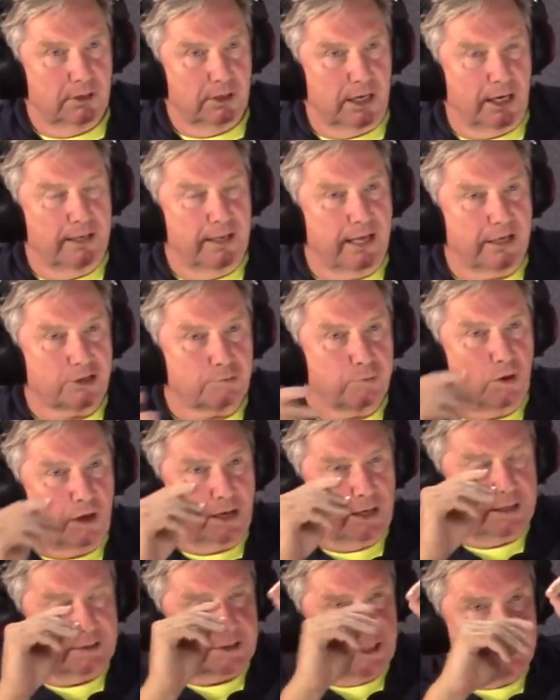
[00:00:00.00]
and that's
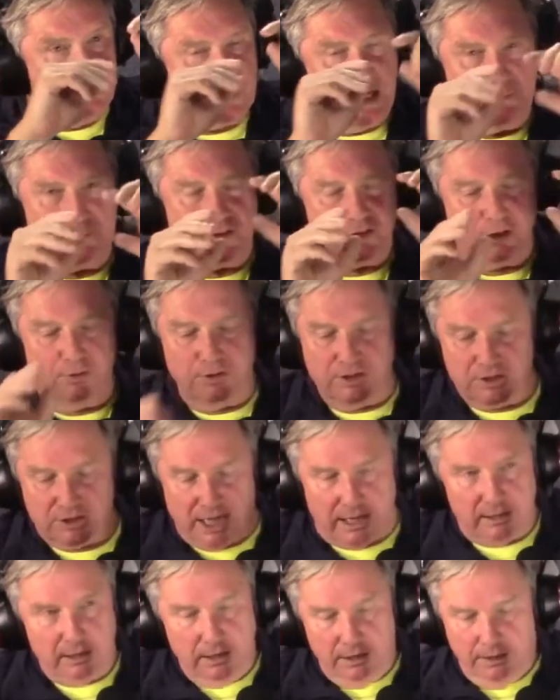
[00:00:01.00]
what seems to happen. So it's
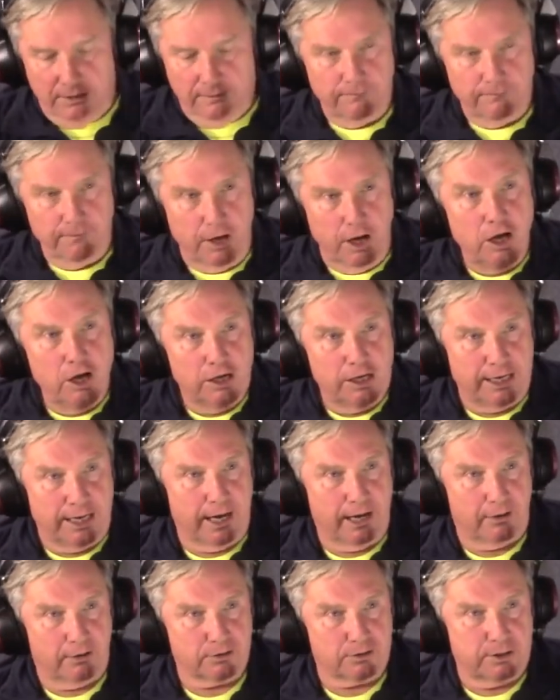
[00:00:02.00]
that early
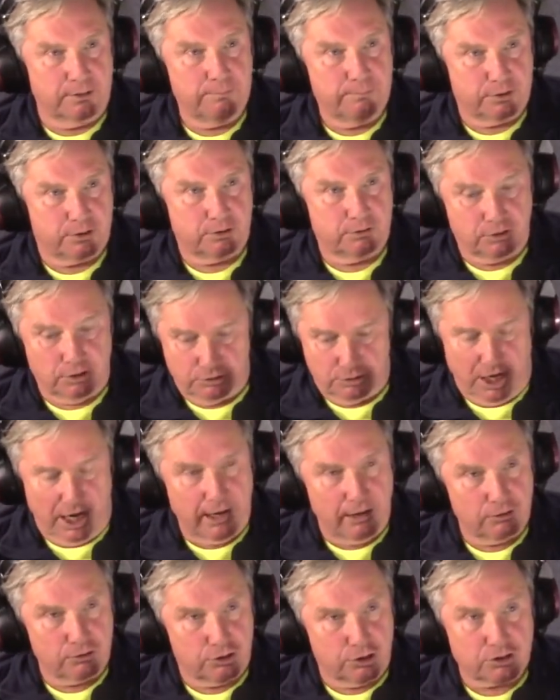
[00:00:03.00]
hours, those
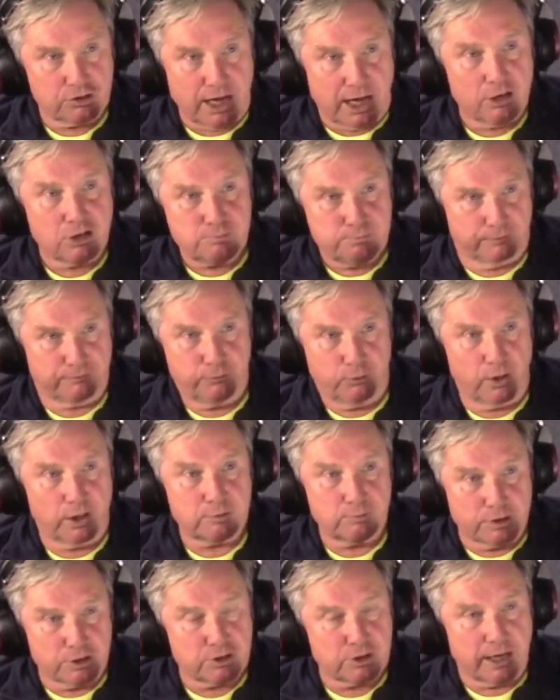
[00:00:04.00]
hours, just hours beforehand,
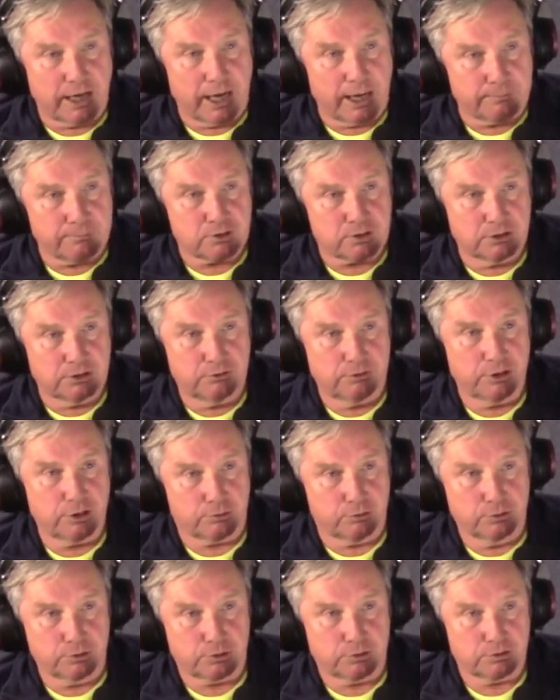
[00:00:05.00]
which are absolutely
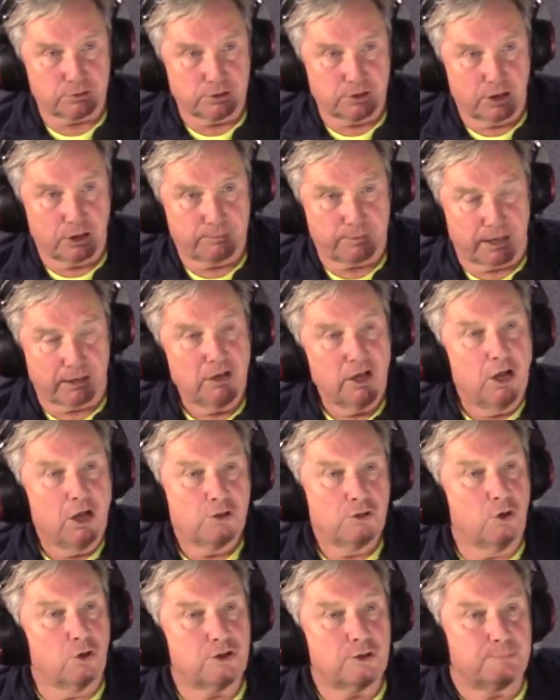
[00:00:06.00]
crucial to know about.
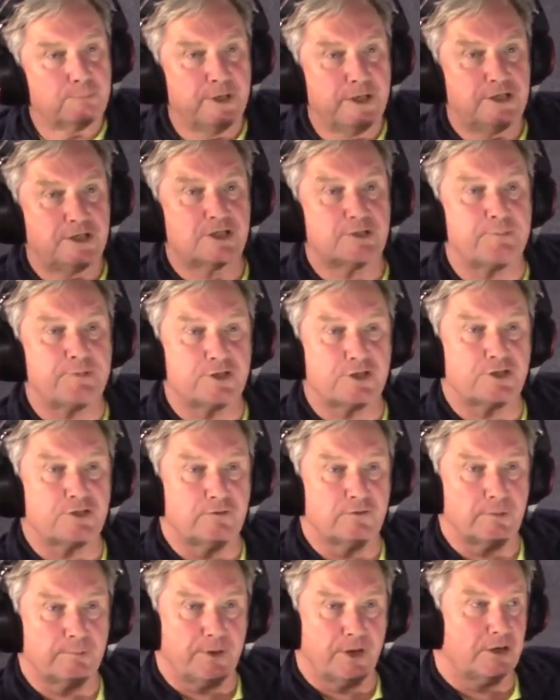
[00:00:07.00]
Not the predisposition
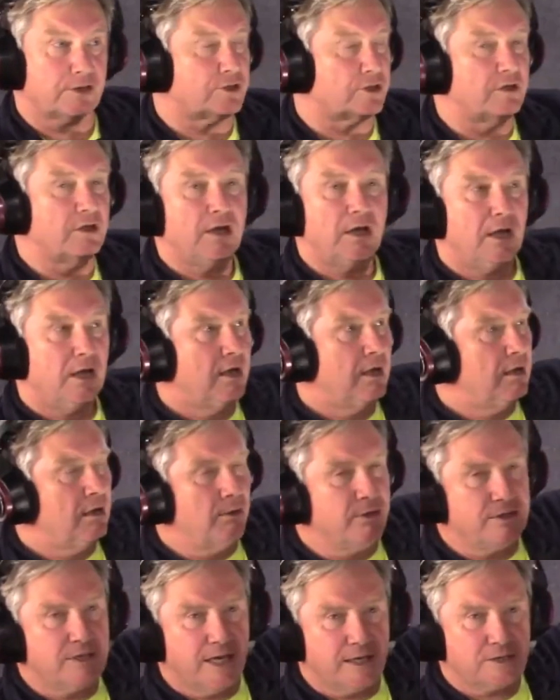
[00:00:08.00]
of the person,
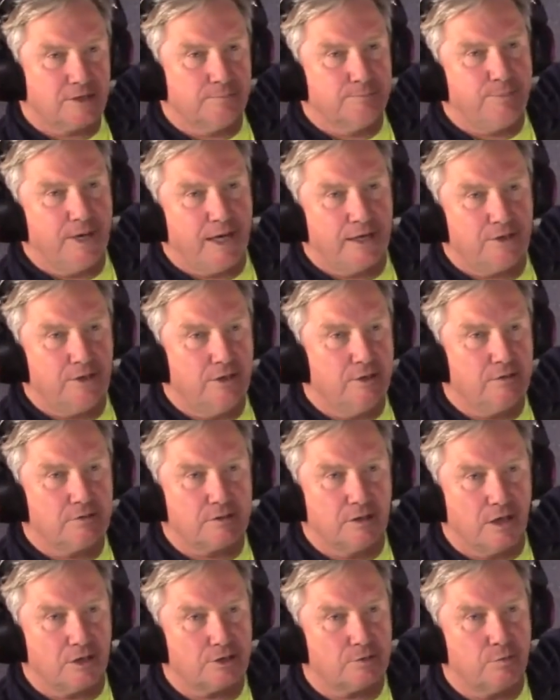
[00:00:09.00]
he's had some bad news
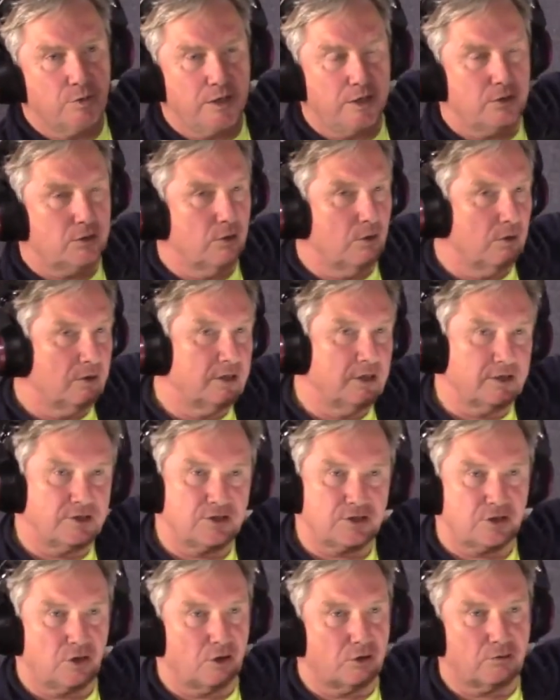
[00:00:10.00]
last week, or it's
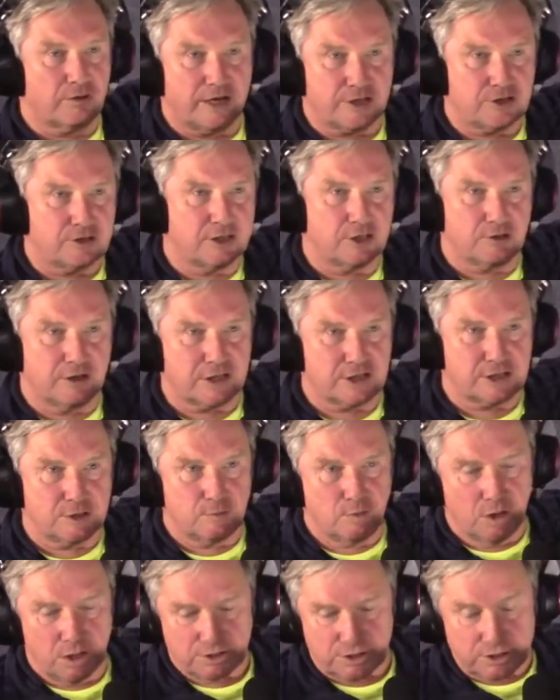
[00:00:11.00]
just got gradually
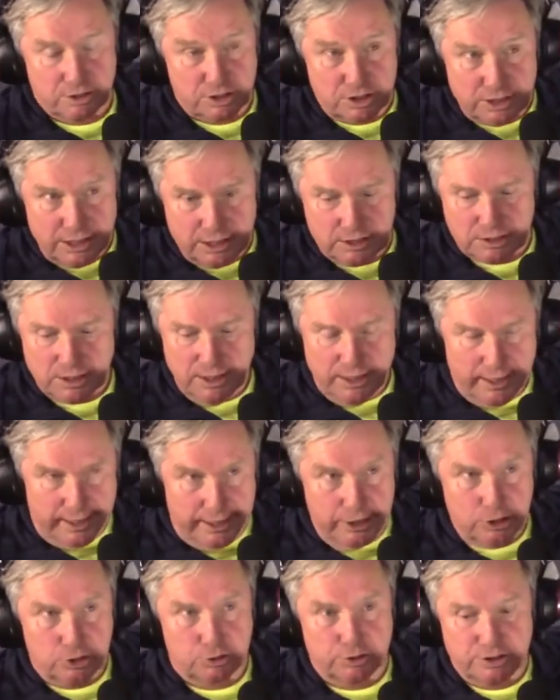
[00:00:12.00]
worse. It's these
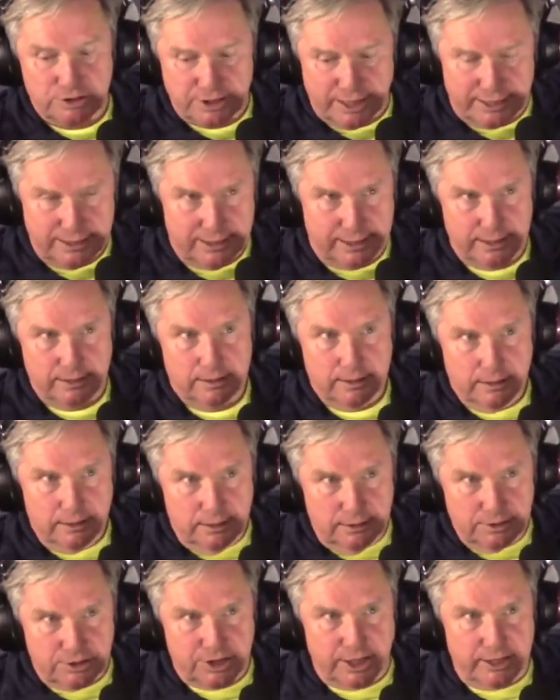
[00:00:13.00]
intra-daily
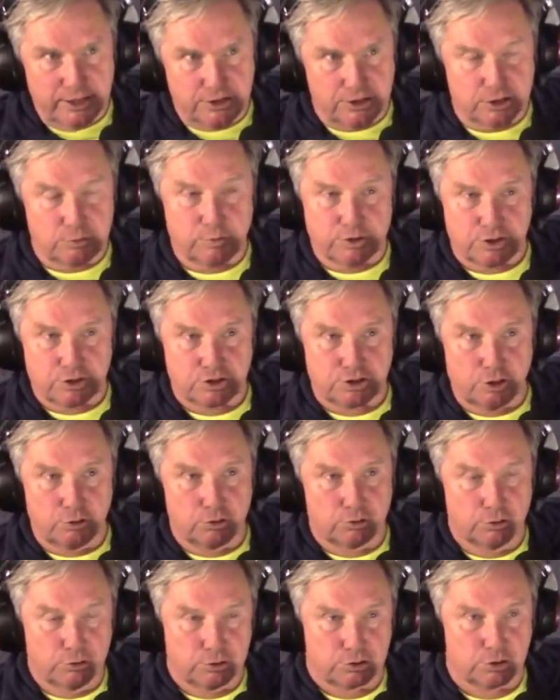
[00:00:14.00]
changes which are so
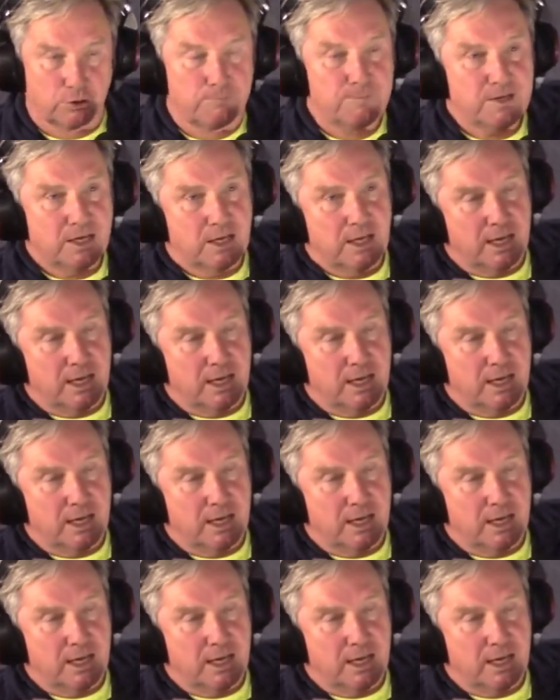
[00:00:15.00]
crucial.